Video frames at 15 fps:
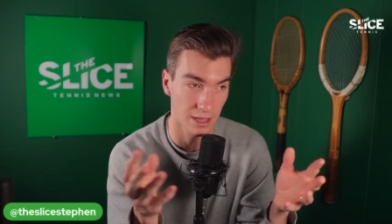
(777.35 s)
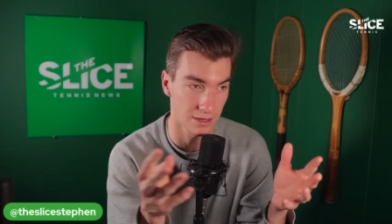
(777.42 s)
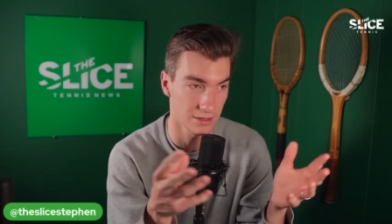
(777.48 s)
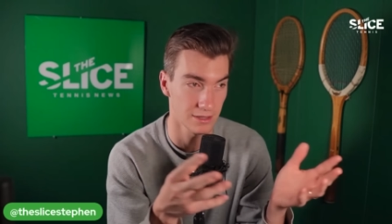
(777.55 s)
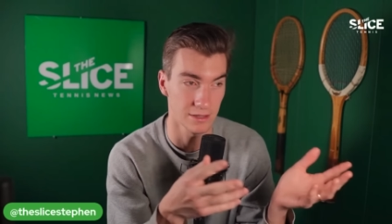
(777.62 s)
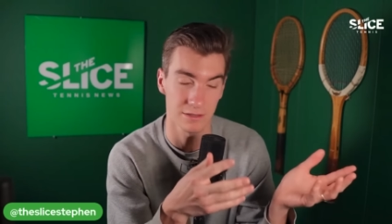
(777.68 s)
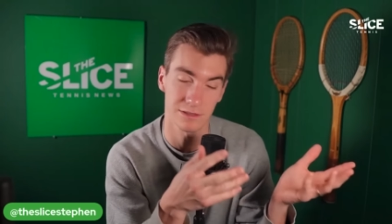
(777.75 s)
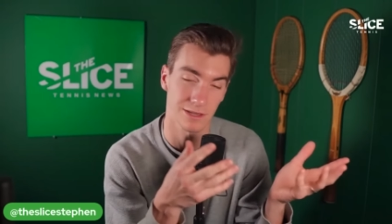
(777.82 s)
And
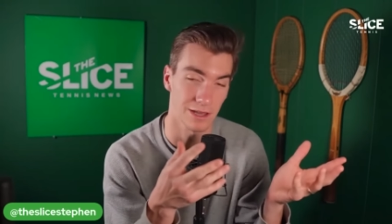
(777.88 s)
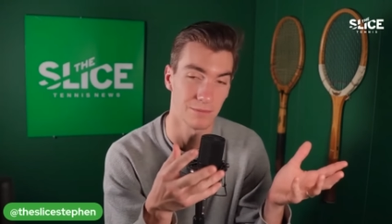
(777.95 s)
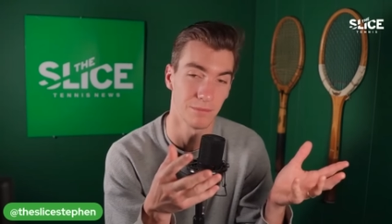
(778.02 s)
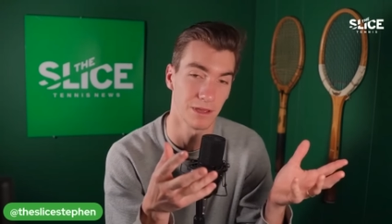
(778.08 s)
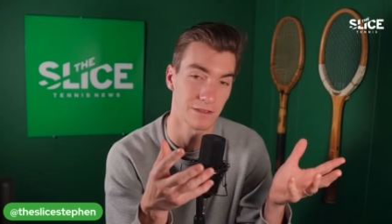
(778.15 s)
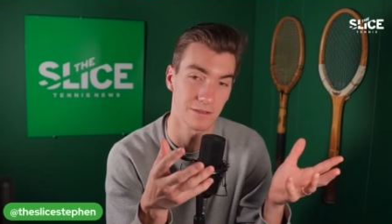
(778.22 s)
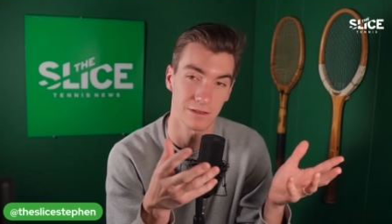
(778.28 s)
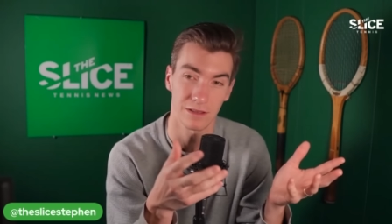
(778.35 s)
he said
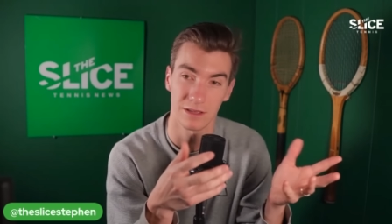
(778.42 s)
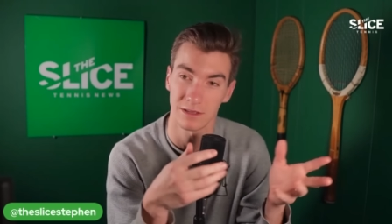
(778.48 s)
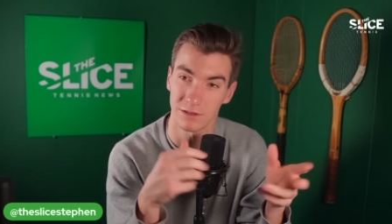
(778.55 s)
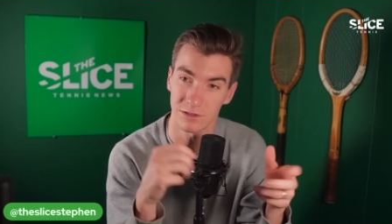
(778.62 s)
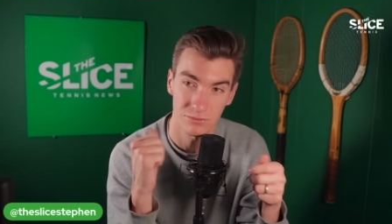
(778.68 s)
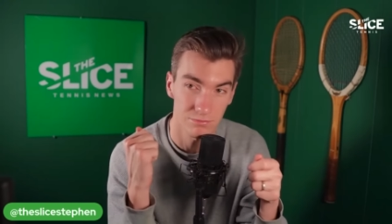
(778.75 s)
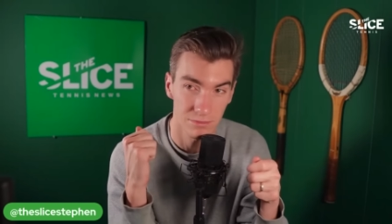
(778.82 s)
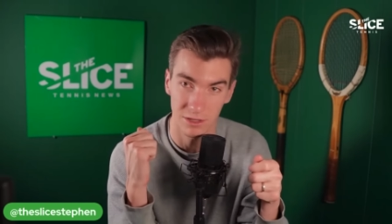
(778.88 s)

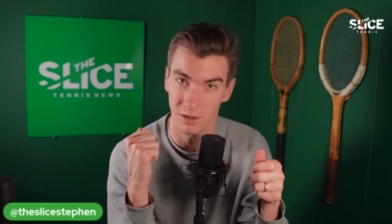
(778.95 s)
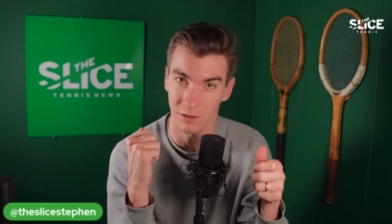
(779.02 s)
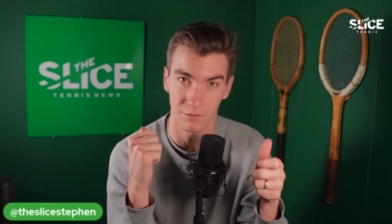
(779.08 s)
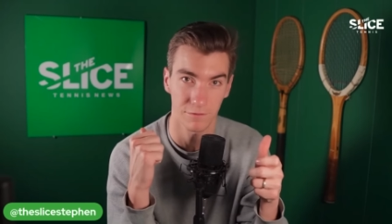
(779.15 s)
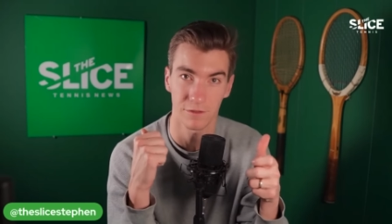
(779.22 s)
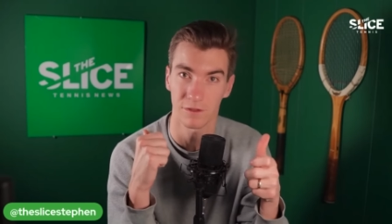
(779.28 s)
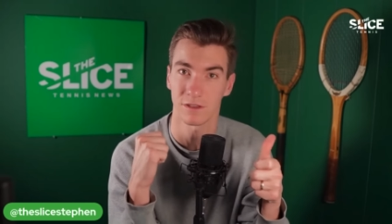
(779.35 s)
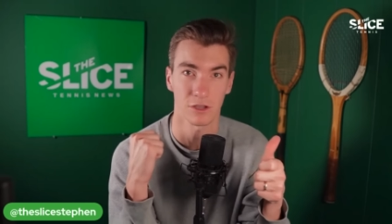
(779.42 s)
basically,
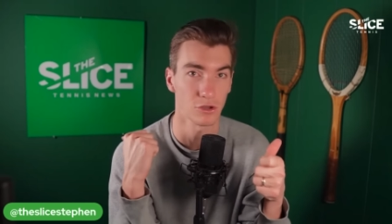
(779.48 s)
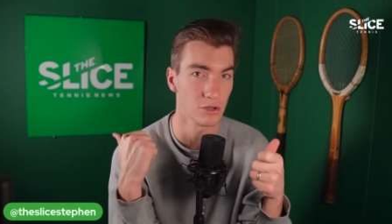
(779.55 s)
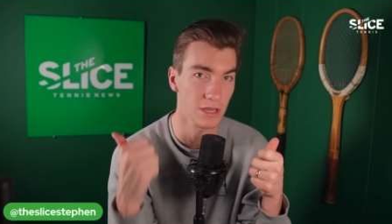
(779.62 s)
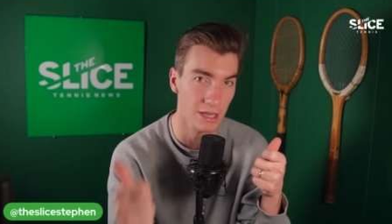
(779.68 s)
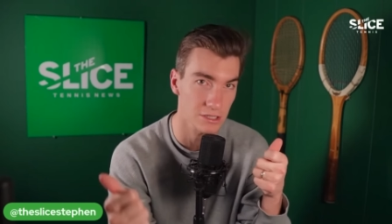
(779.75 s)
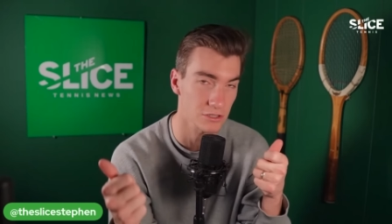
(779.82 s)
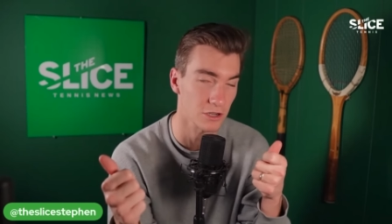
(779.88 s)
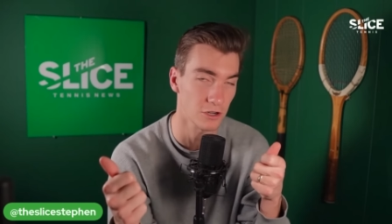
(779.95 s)
it feels like you
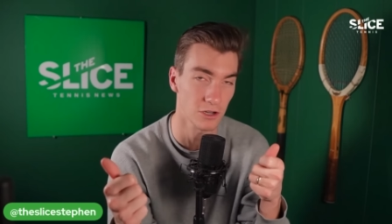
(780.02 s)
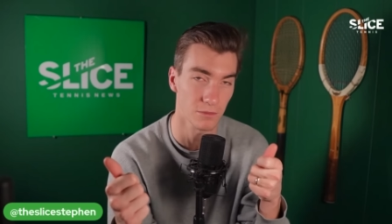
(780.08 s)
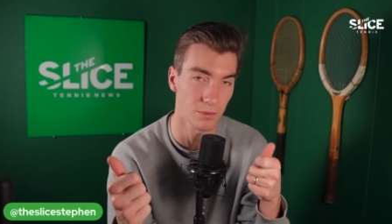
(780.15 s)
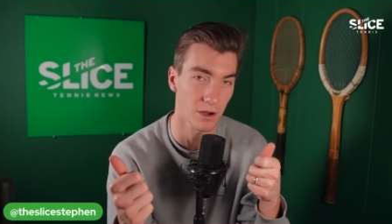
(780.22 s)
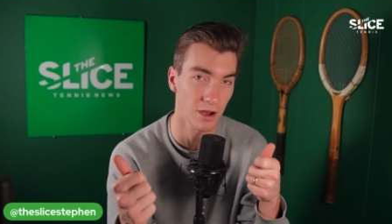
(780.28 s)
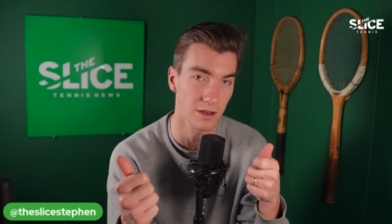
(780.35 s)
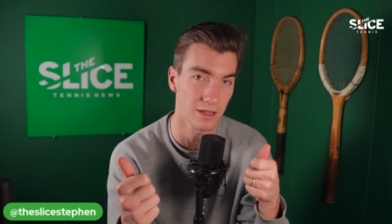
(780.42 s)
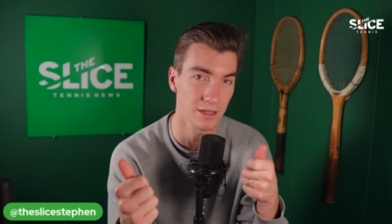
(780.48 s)
kickstart your
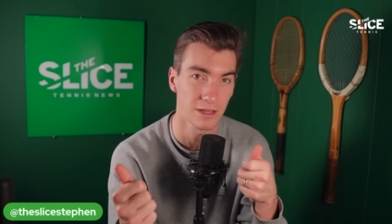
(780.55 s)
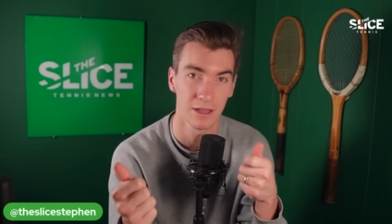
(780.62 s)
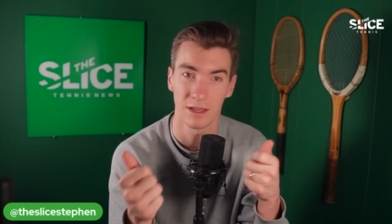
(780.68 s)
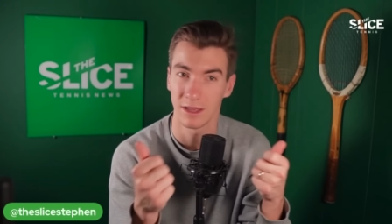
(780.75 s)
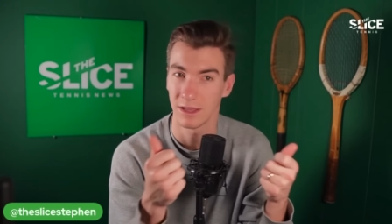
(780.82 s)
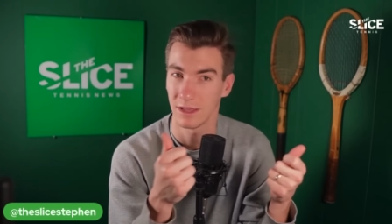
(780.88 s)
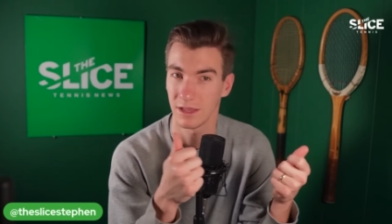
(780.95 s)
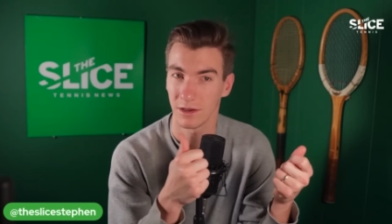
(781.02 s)
body,
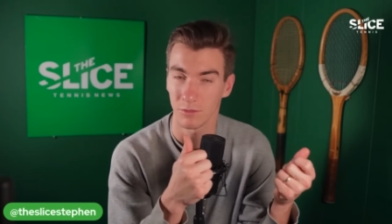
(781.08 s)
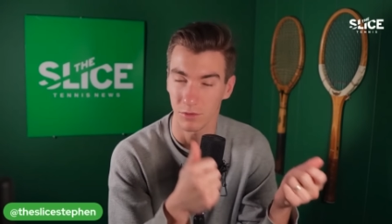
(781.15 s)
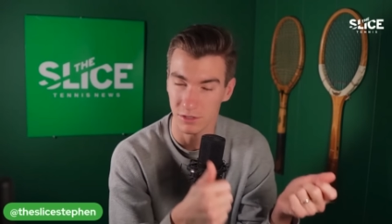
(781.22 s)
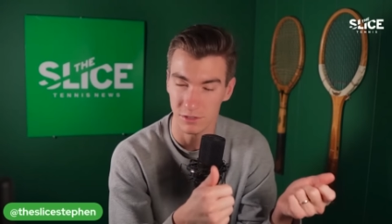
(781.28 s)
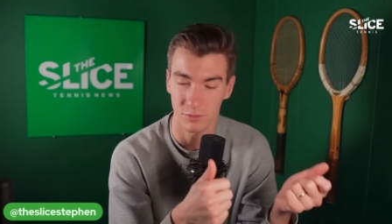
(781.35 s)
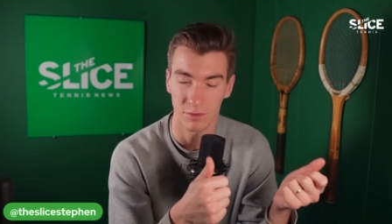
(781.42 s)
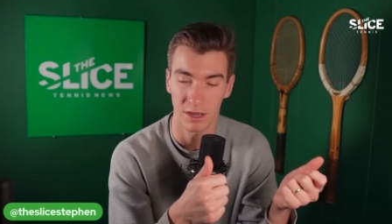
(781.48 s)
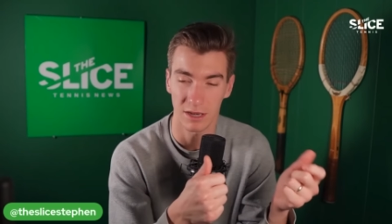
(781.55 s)
wasn't